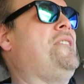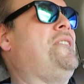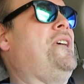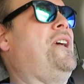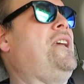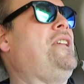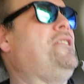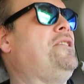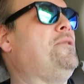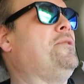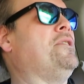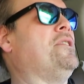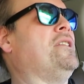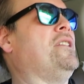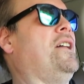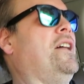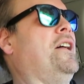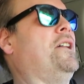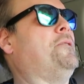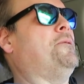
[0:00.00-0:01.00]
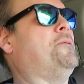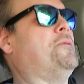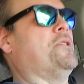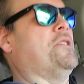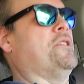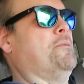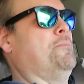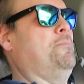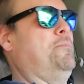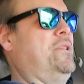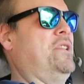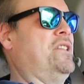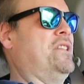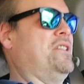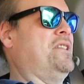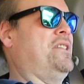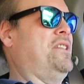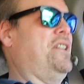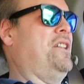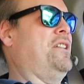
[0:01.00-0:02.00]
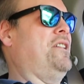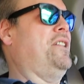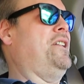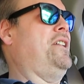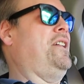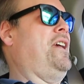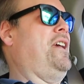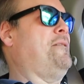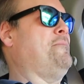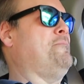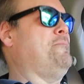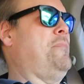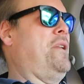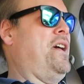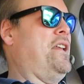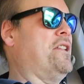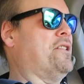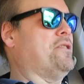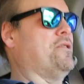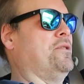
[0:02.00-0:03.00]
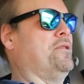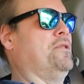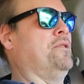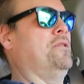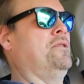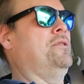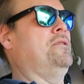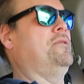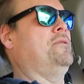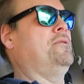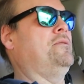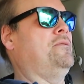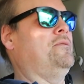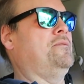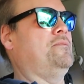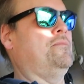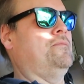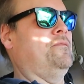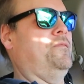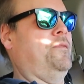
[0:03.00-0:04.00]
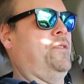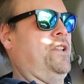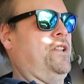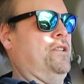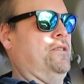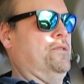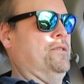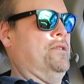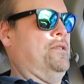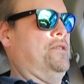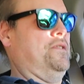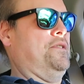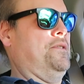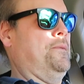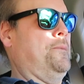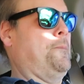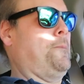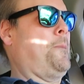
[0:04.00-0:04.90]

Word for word: They do a lot for the military and medical fields.